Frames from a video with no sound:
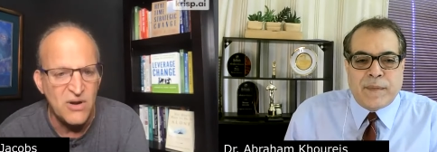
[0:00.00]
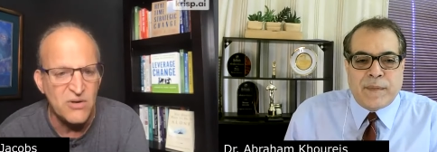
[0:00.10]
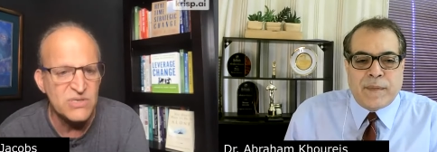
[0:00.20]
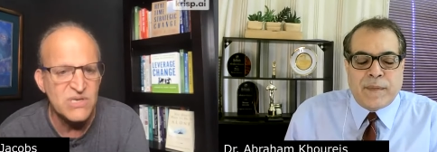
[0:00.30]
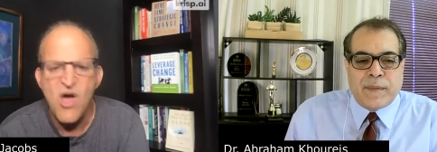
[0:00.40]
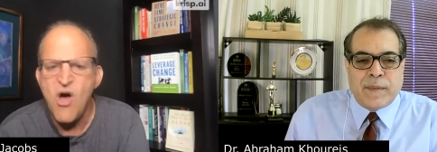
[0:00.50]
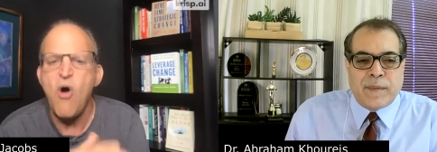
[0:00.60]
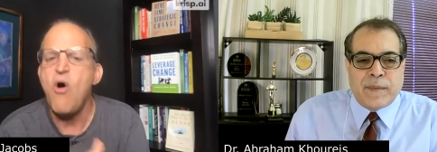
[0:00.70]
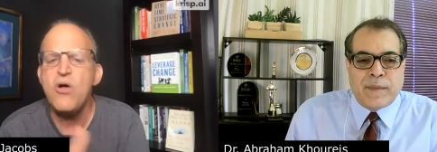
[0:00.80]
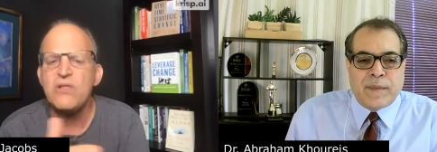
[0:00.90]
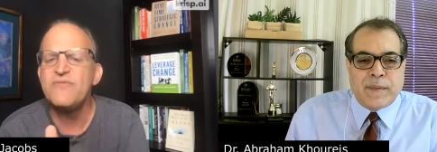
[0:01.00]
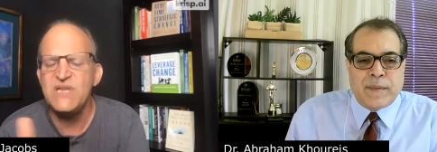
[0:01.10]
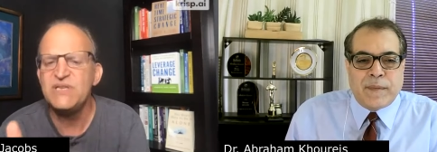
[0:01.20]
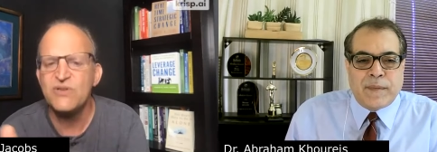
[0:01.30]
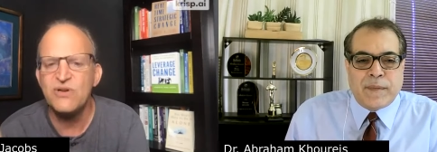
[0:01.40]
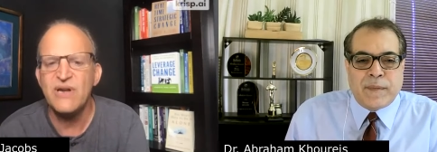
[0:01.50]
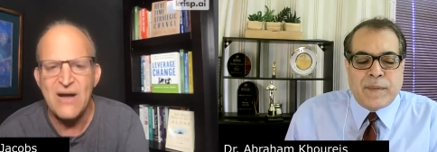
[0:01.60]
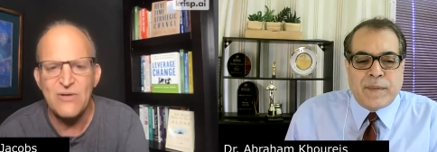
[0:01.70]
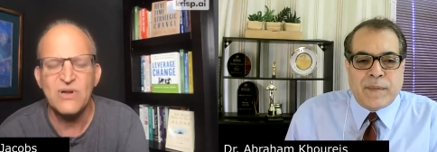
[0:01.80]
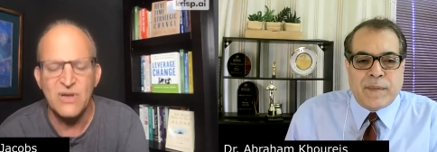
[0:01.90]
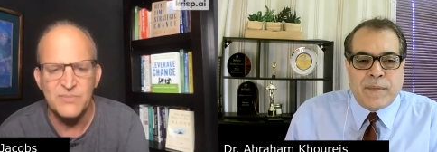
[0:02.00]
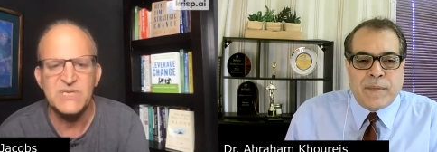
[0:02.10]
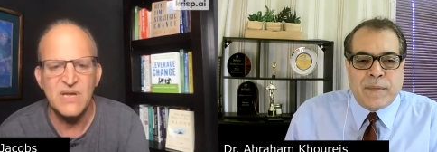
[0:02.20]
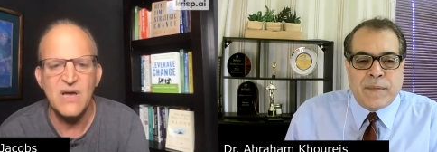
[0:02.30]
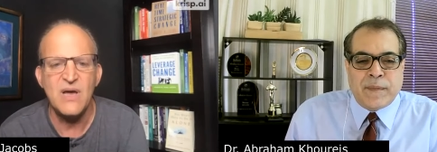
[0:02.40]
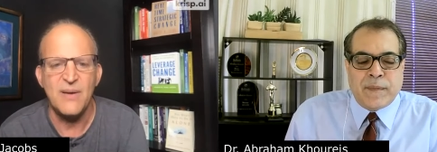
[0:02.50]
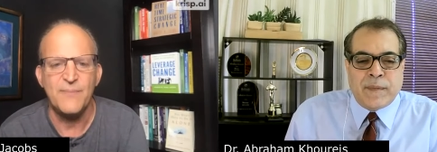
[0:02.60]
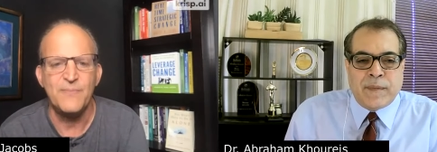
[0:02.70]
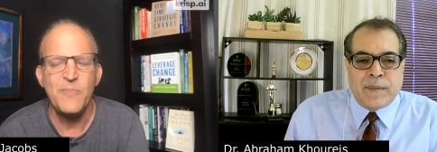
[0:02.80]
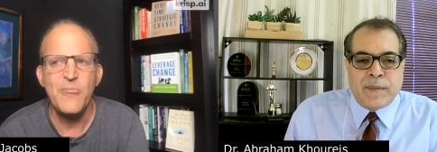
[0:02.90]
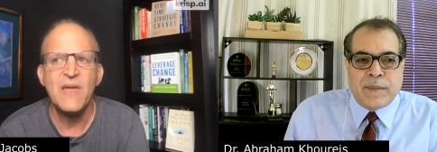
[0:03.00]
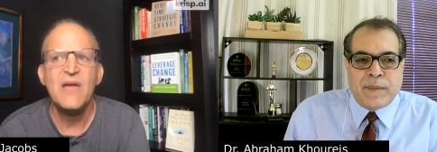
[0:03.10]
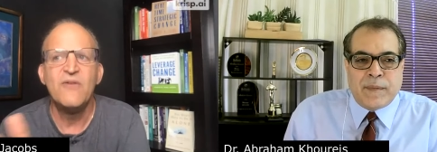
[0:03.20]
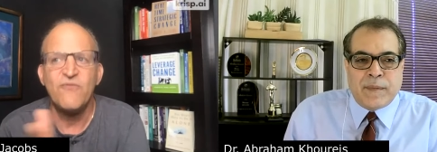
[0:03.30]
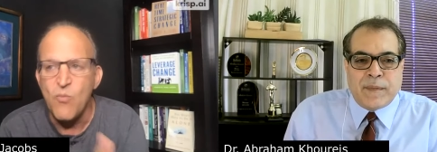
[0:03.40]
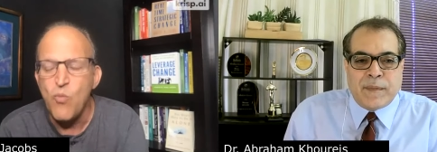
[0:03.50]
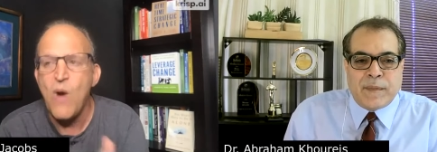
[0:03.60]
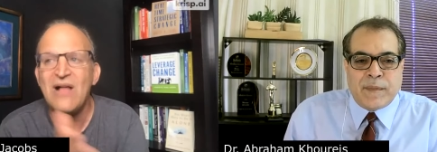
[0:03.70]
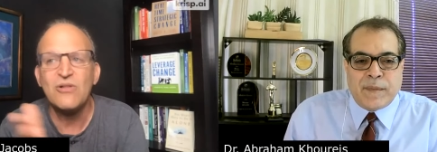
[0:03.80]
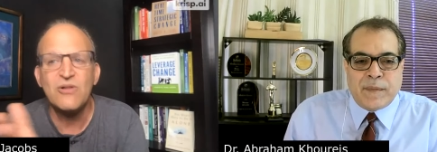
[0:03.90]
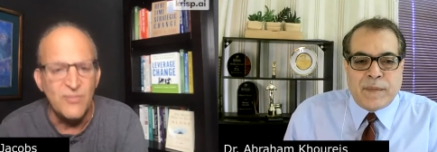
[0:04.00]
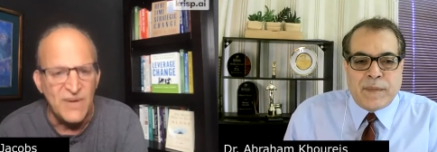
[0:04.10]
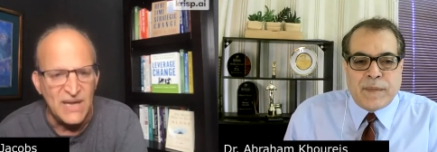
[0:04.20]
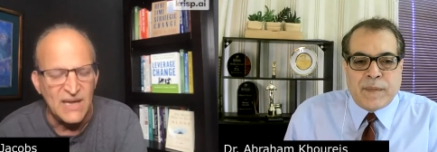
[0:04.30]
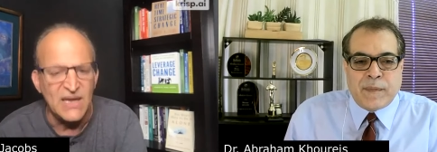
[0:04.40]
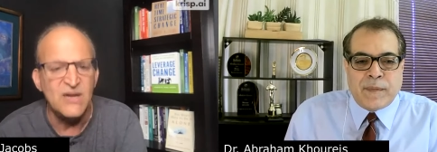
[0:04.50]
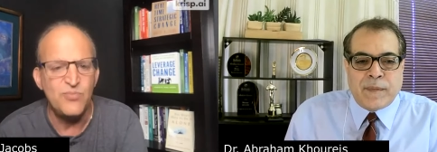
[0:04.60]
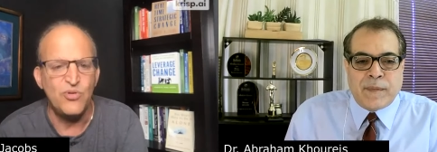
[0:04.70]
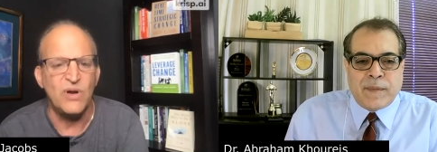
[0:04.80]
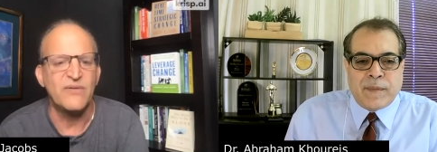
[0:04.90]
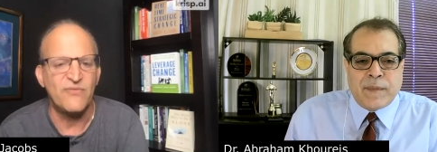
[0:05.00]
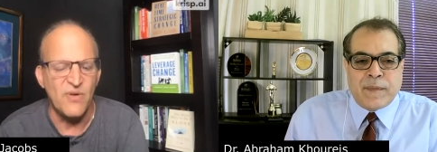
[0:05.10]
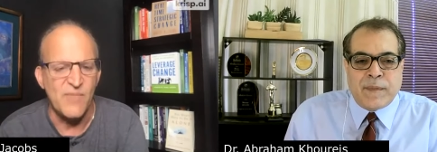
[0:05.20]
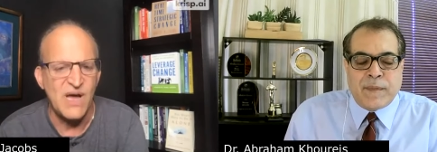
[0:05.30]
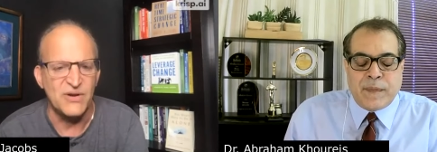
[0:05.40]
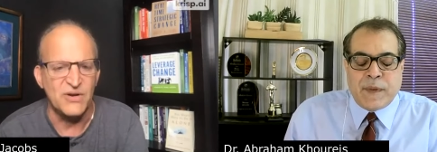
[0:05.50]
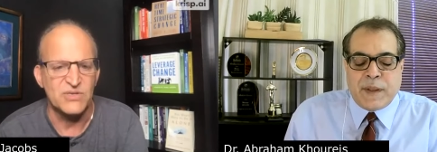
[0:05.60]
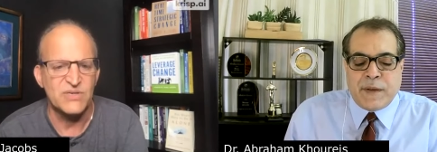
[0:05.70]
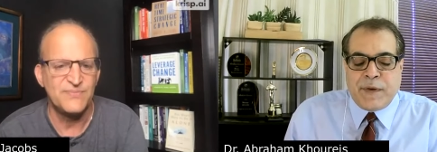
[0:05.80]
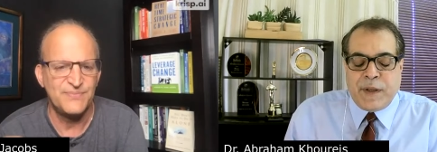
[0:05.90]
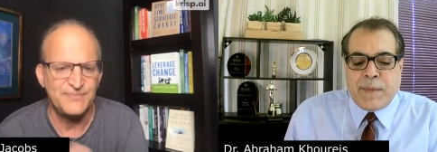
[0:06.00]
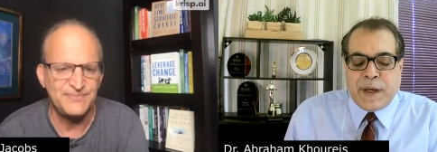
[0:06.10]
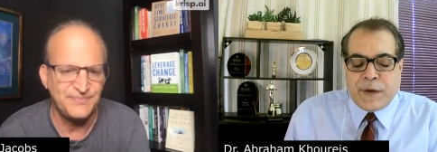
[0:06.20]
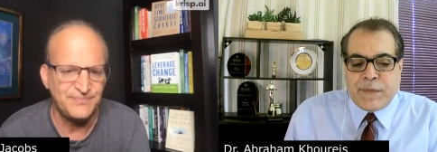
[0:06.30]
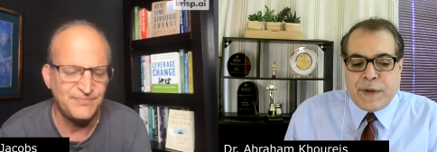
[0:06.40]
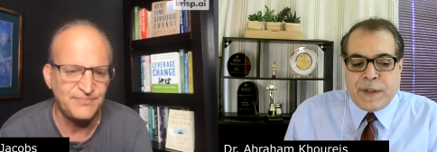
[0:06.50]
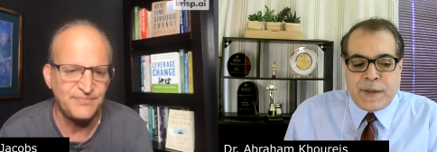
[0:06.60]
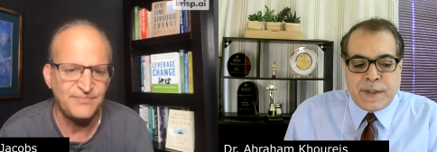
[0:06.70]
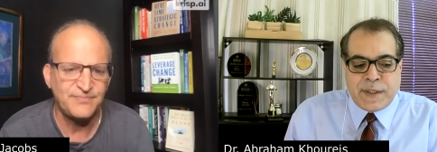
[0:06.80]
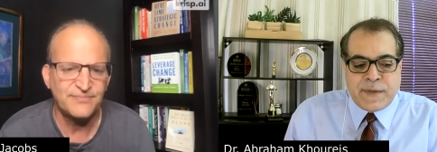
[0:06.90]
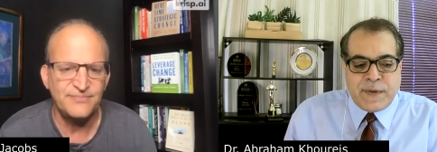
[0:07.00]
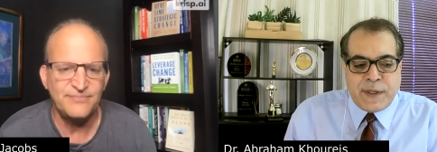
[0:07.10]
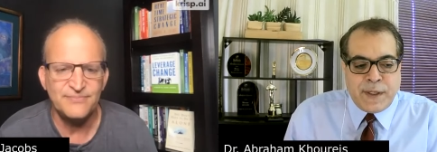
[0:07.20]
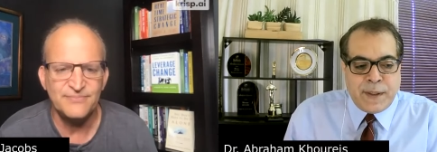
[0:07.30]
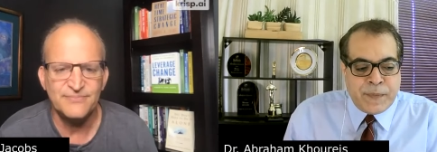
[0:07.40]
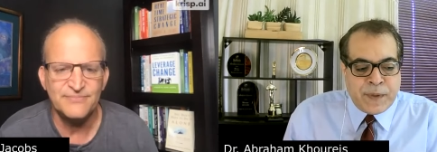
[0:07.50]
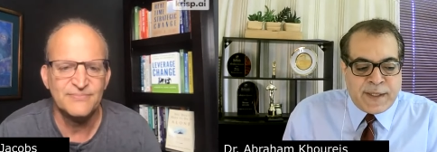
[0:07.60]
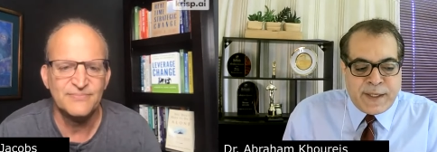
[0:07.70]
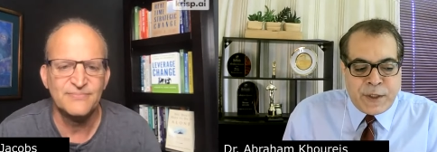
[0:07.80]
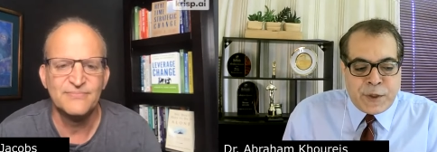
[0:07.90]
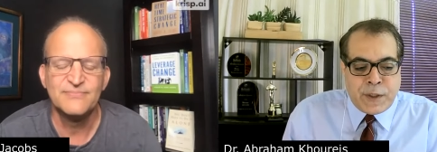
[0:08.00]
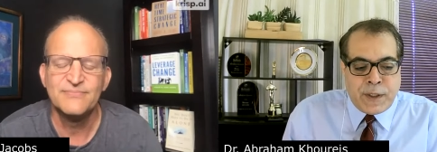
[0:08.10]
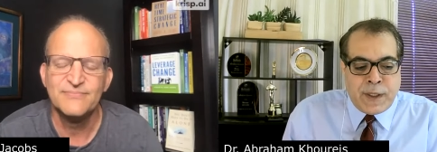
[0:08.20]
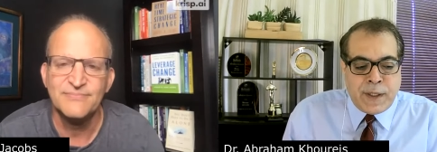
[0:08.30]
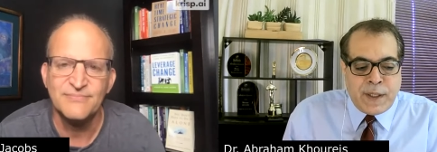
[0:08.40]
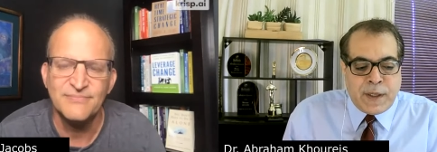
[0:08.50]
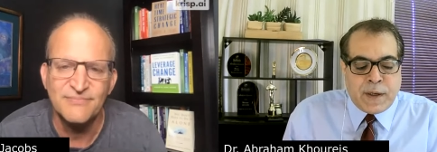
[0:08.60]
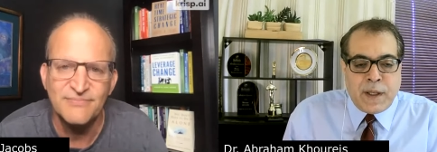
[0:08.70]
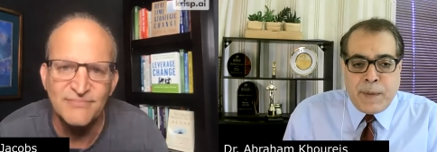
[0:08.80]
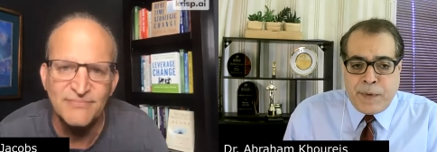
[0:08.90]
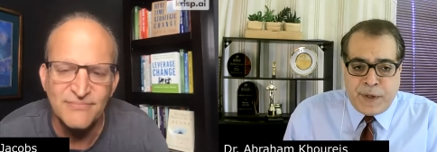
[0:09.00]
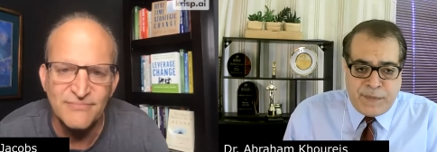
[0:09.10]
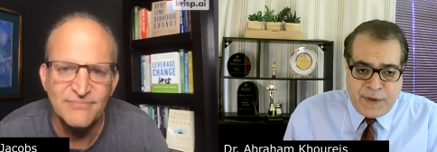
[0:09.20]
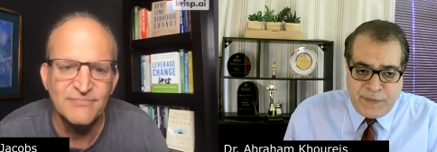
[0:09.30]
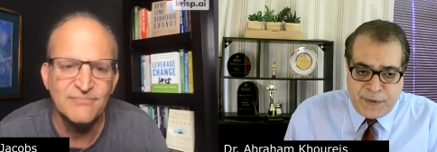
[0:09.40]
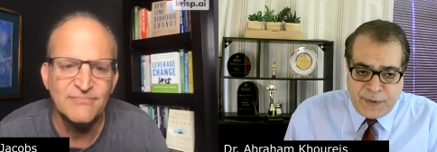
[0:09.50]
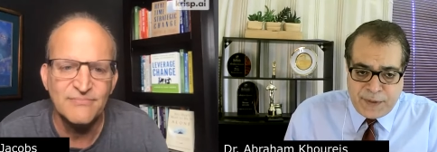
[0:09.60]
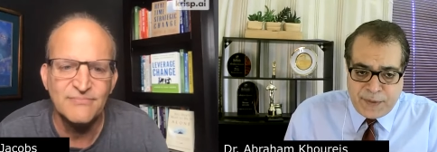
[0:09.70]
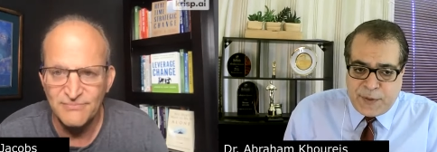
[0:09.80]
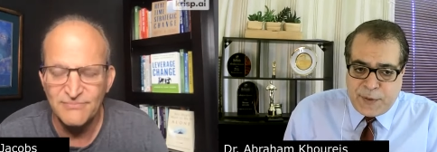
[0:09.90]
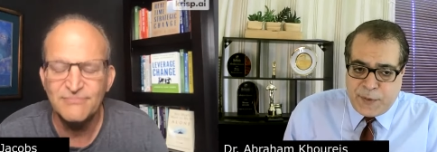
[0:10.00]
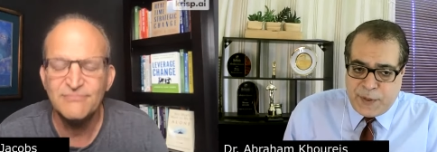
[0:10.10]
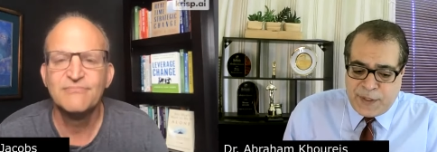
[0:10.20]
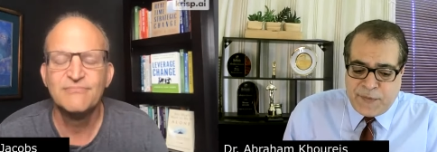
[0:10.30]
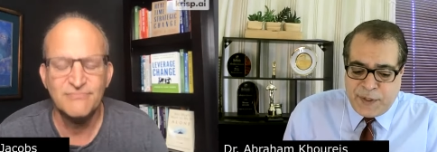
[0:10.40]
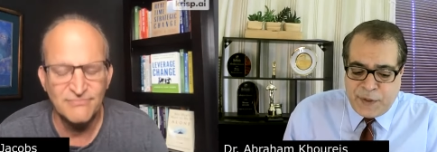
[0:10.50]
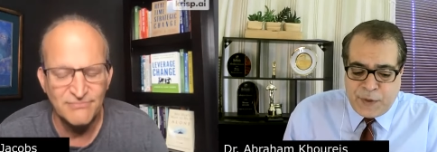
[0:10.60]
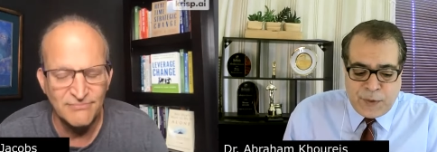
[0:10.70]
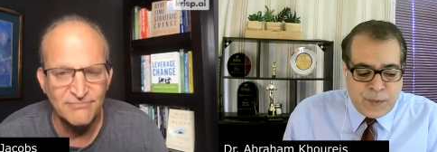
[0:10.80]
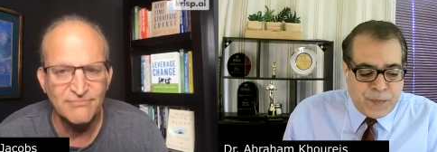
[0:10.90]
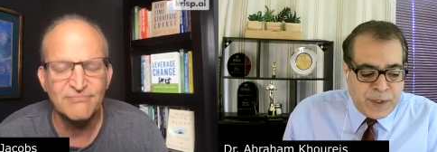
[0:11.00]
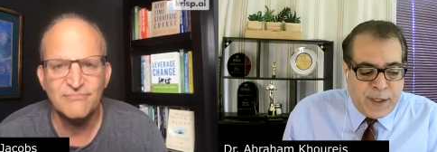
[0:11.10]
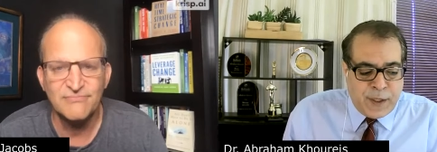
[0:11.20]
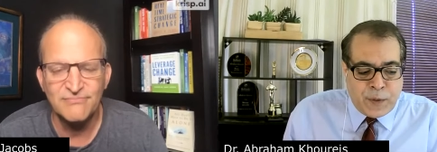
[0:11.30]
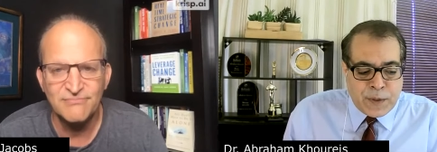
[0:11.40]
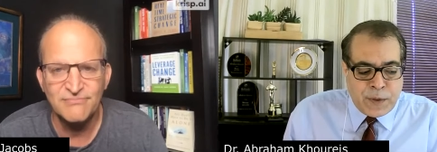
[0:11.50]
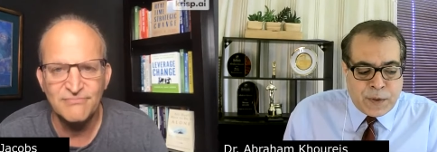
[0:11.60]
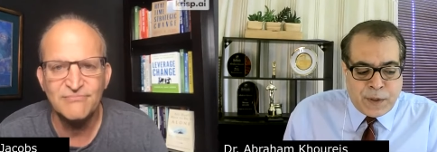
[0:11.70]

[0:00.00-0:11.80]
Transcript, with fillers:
Speaker 1: All of these good outcomes come from welcoming input from others
Speaker 2: the feedback of others is very essential in the collaborative efforts. So it's very true. And also, you're